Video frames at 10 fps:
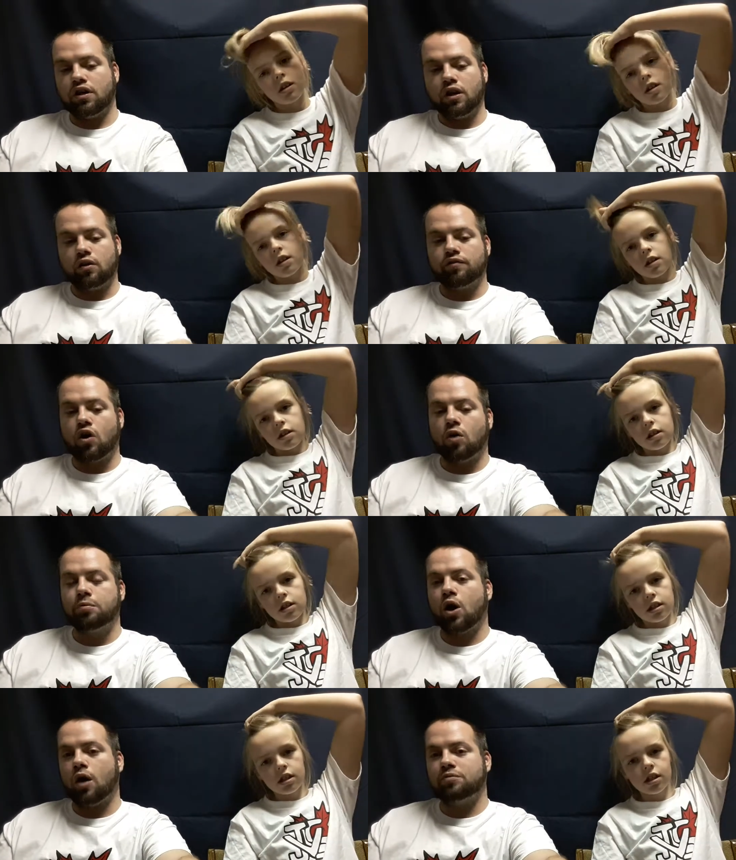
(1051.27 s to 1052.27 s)
Speaker 1: out of all
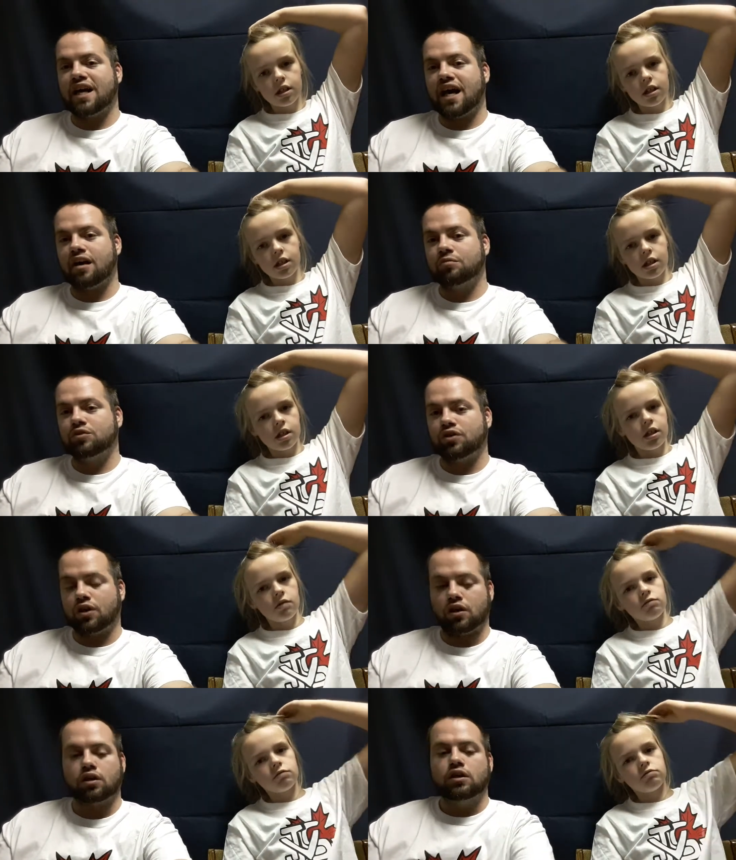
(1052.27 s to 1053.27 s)
pop tabs
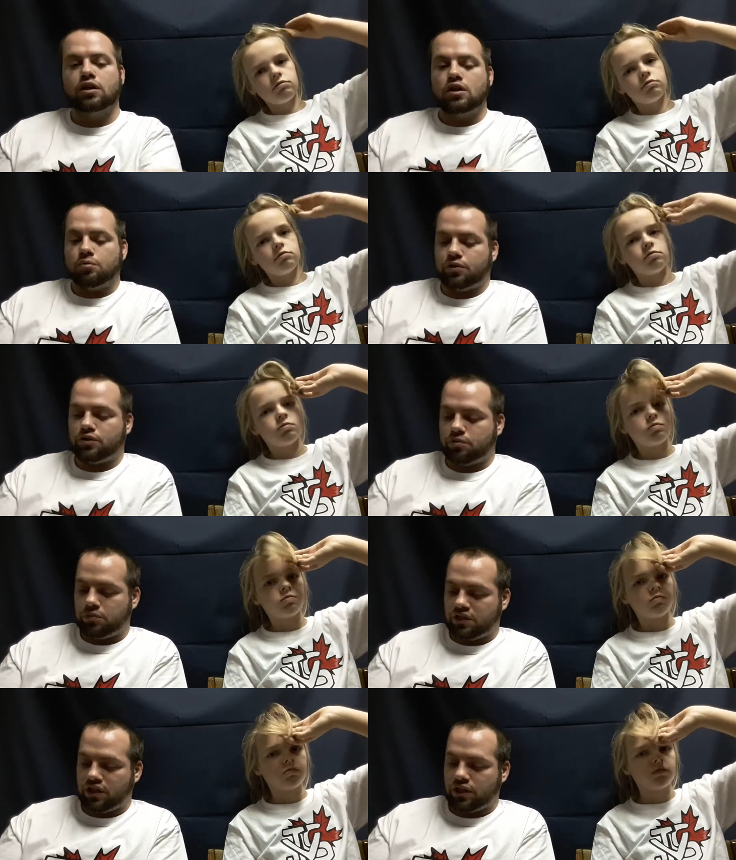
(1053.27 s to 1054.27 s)
or put some
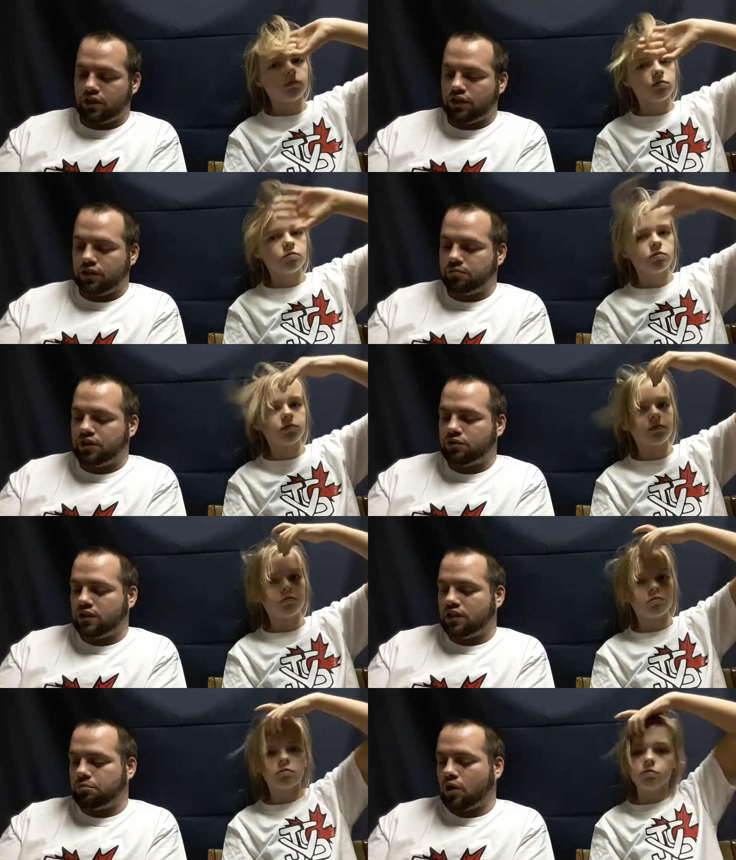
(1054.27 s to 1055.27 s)
material in
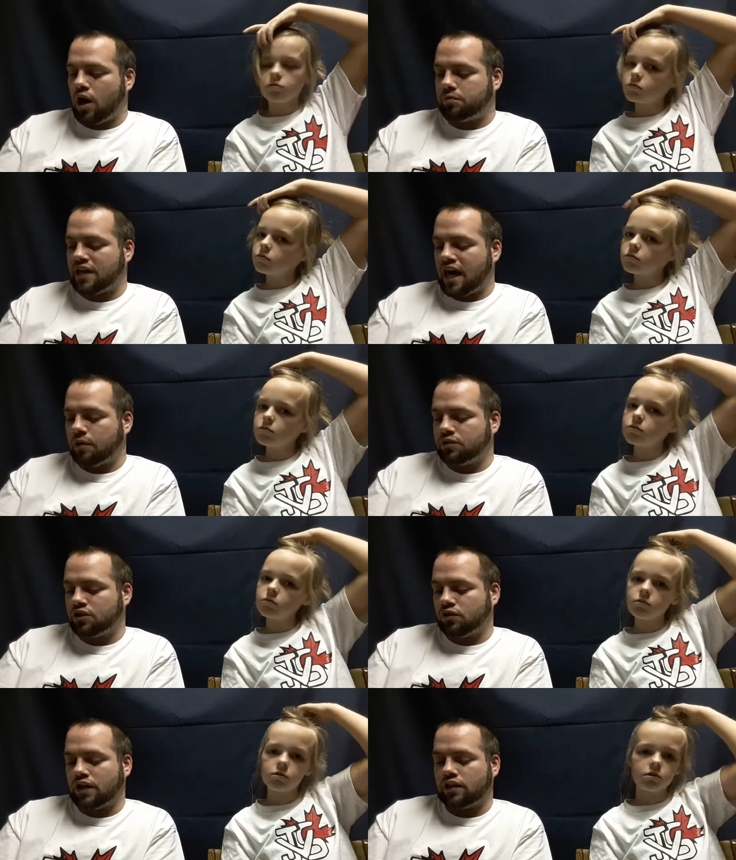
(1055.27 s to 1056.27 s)
between the pop tabs
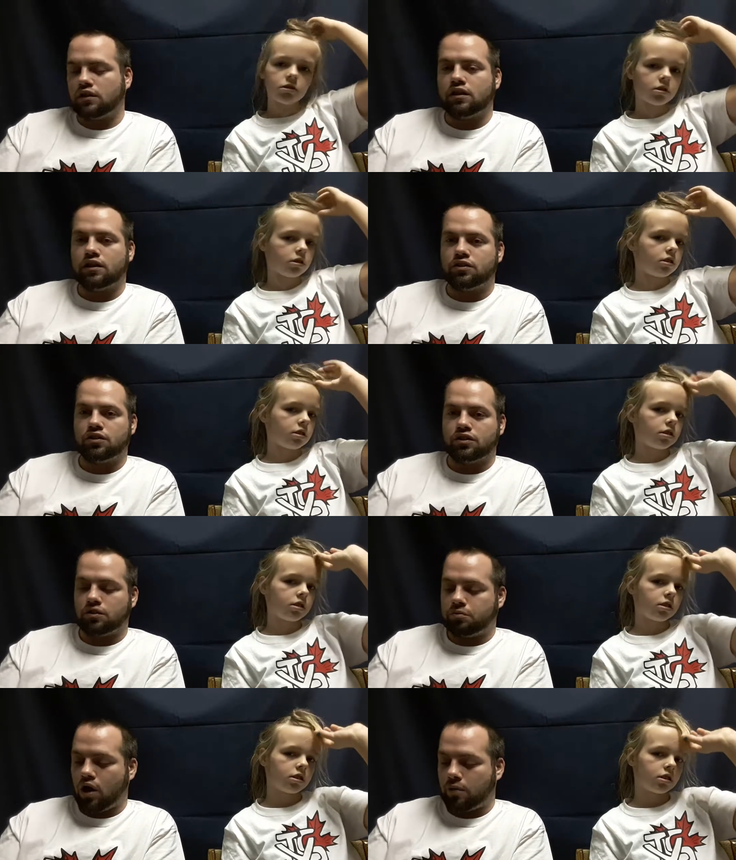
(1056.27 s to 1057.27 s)
so that it's just
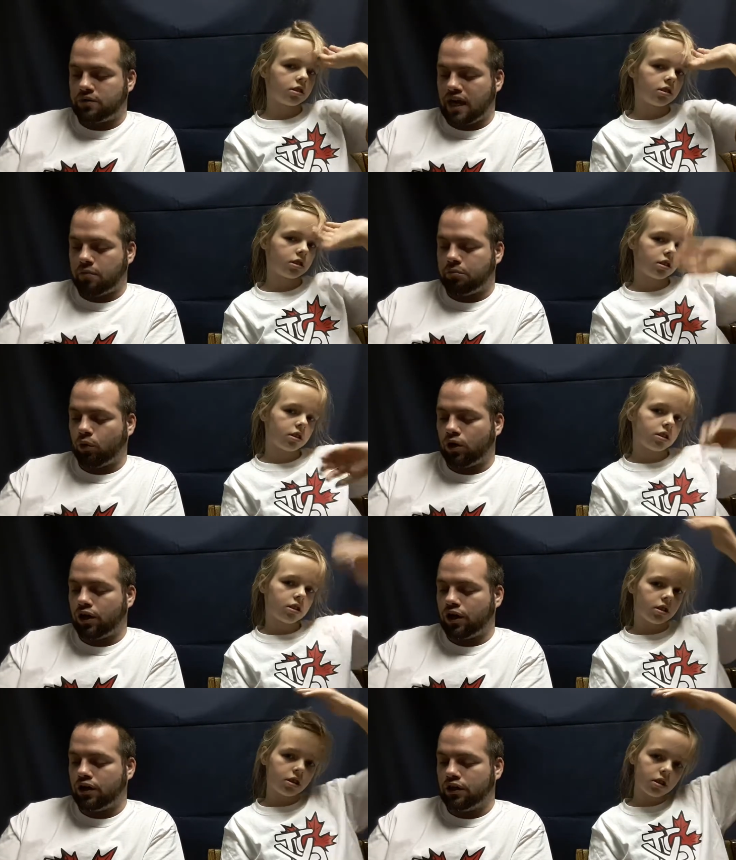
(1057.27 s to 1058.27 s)
a pop tab
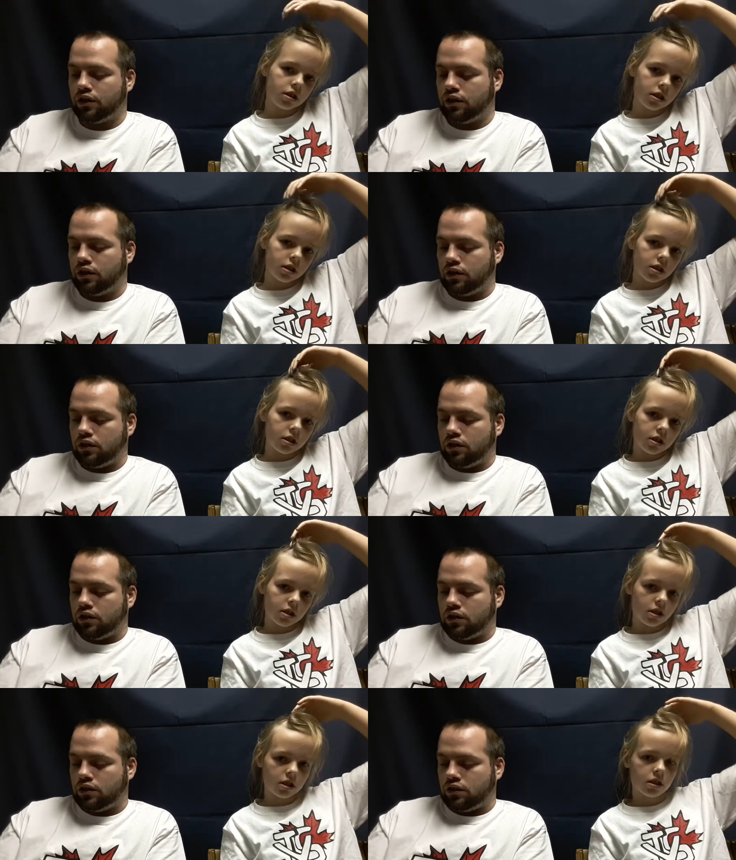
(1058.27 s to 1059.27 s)
border.
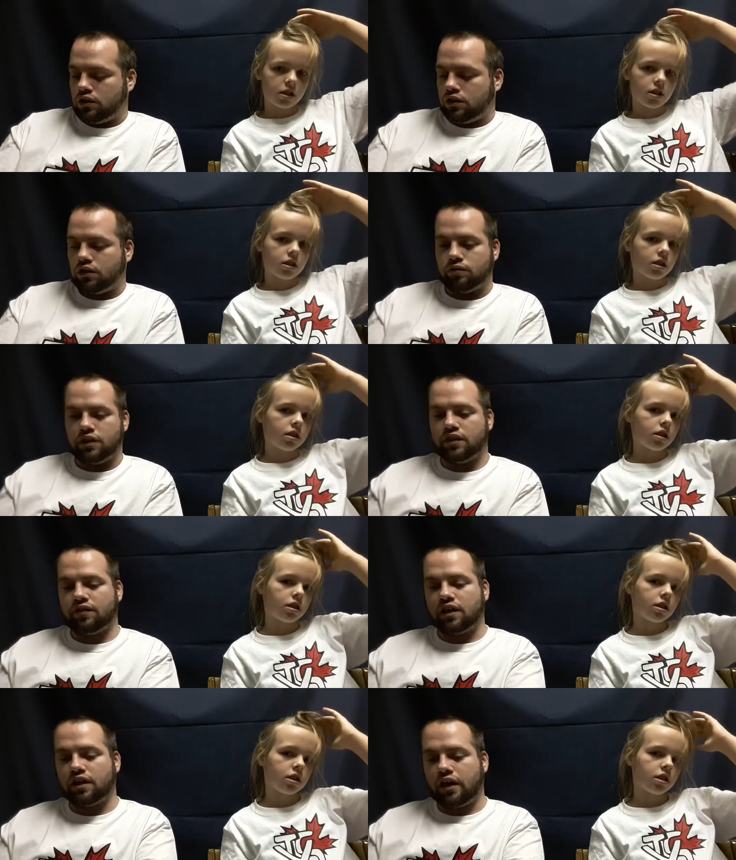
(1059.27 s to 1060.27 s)
What do you
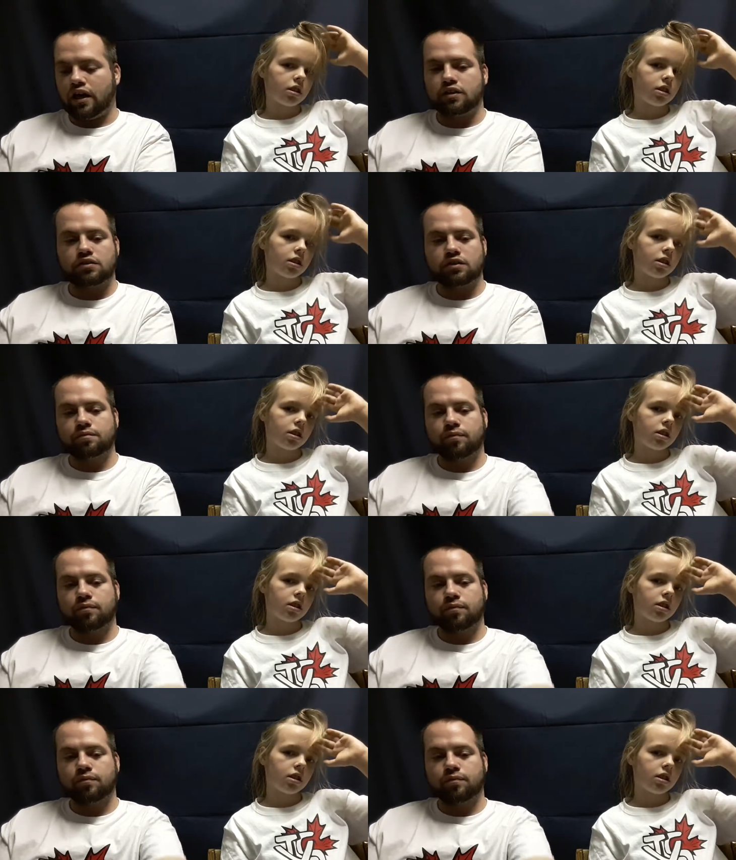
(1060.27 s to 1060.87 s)
think, guys?